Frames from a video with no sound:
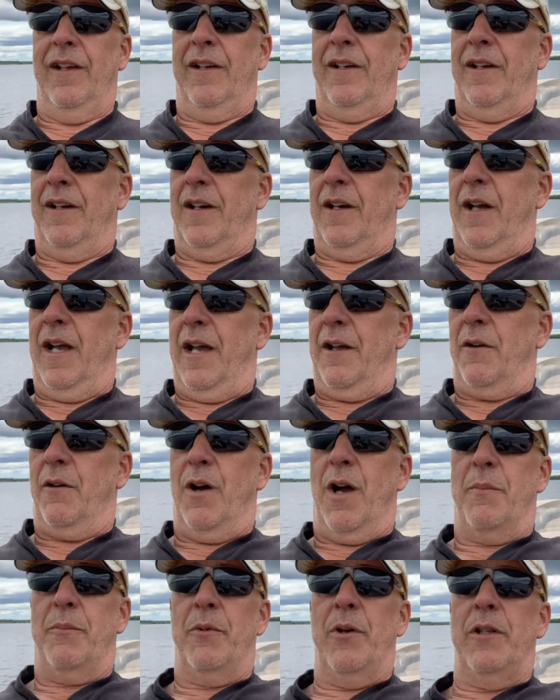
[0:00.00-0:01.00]
uh, how to
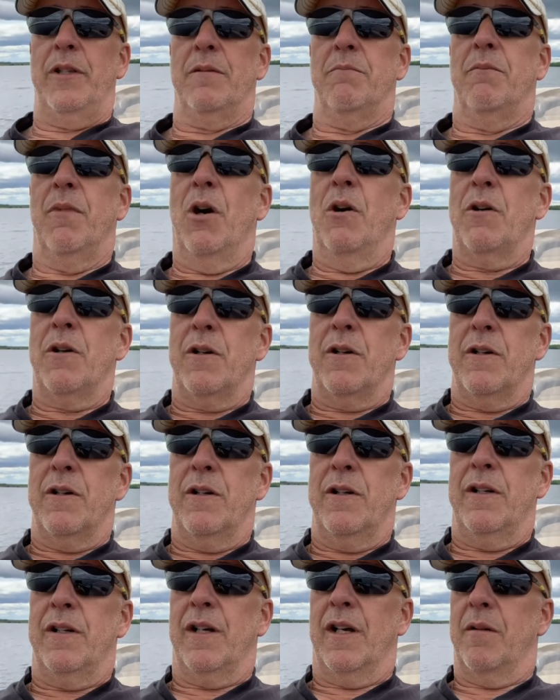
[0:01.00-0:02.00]
operate the
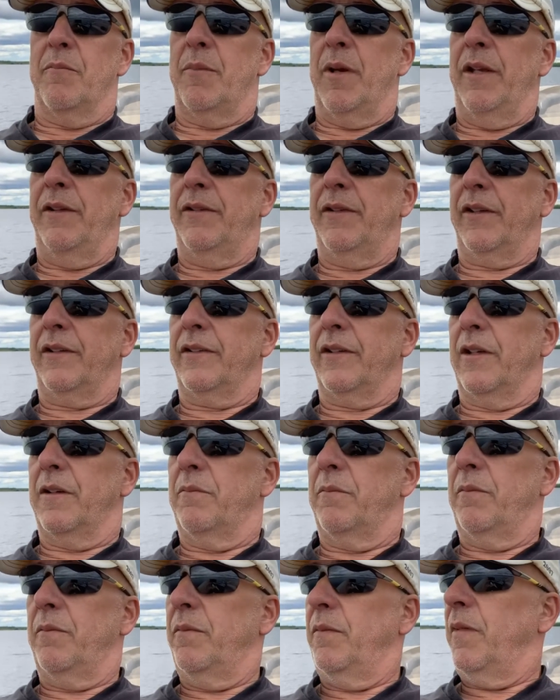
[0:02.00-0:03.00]
motor, uh, basics
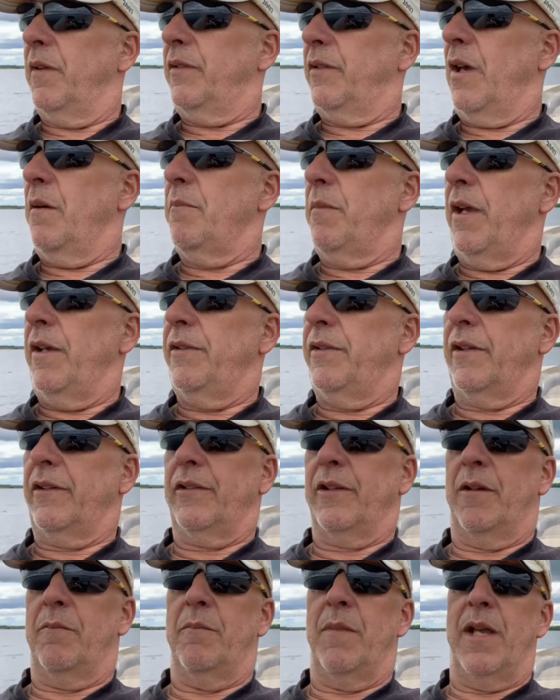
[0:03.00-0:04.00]
on some
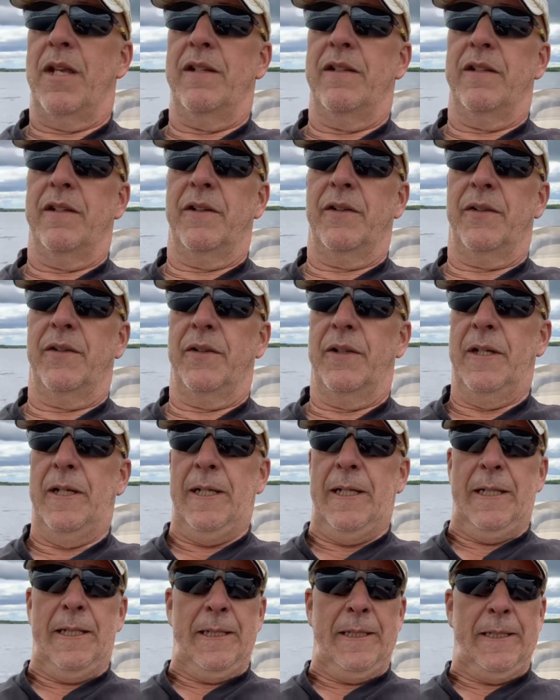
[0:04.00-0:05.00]
basics on maintenance,
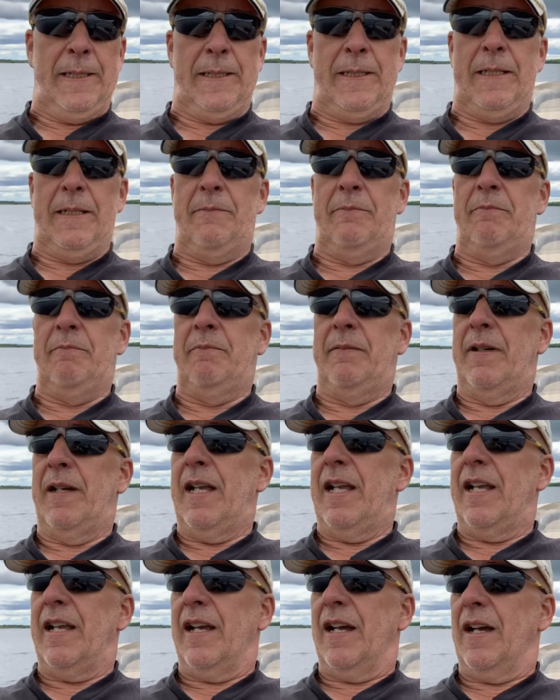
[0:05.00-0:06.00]
um,
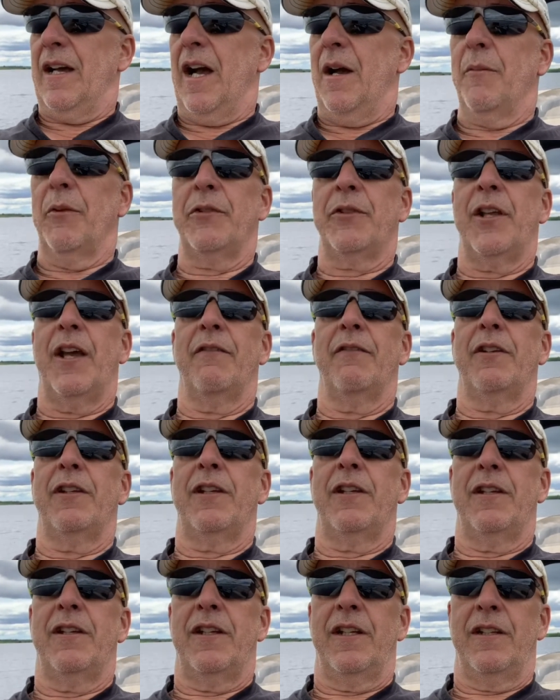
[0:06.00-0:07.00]
almost
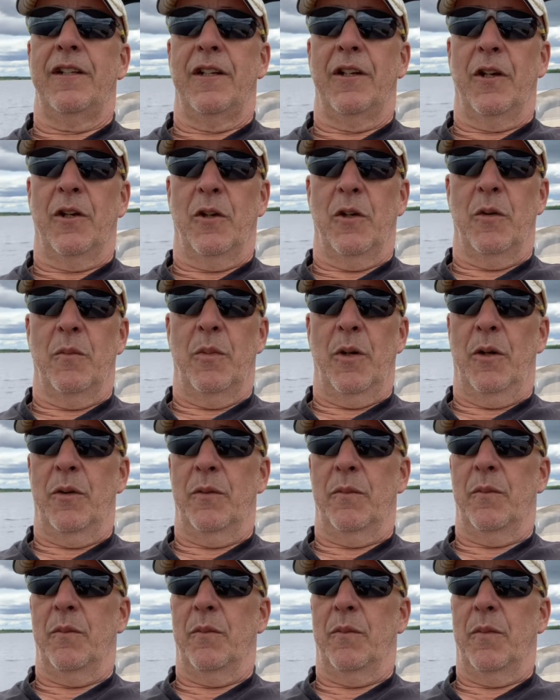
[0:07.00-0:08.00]
everything you need to know about
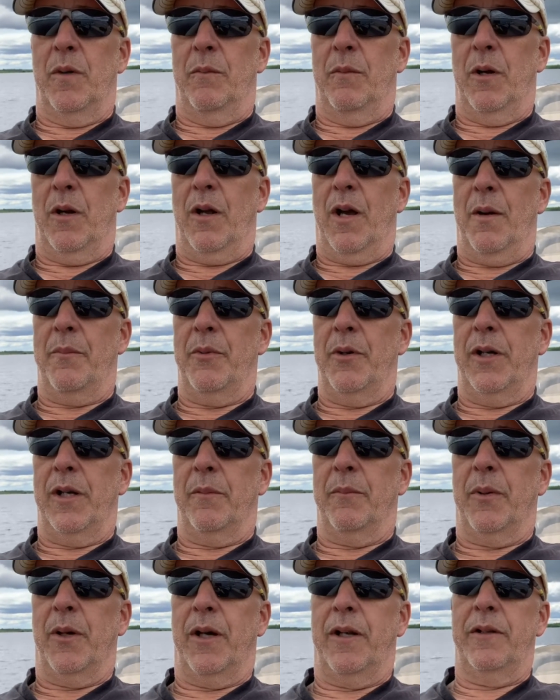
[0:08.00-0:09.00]
about operating
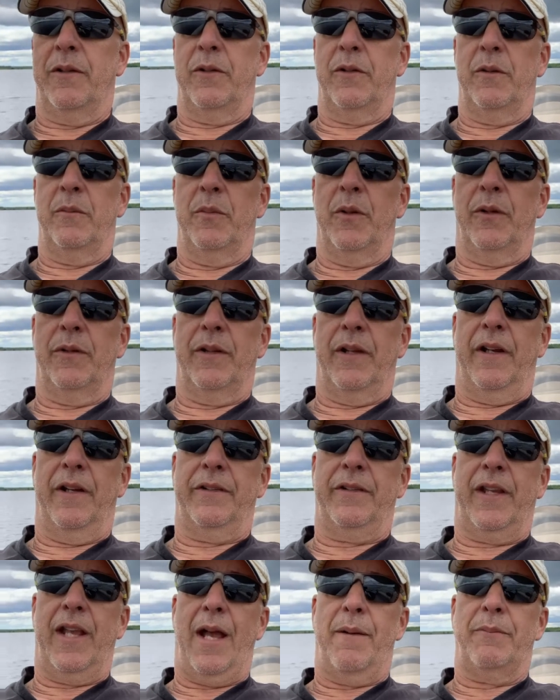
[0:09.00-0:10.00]
a pontoon boat.
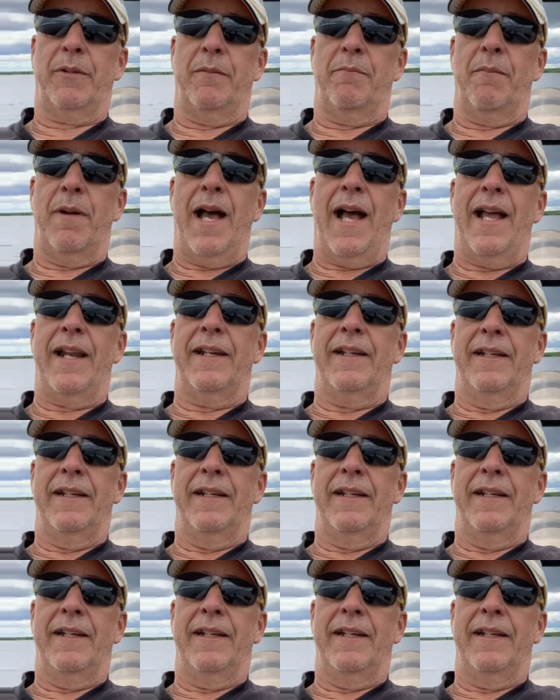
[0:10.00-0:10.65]
that's Captain Matt,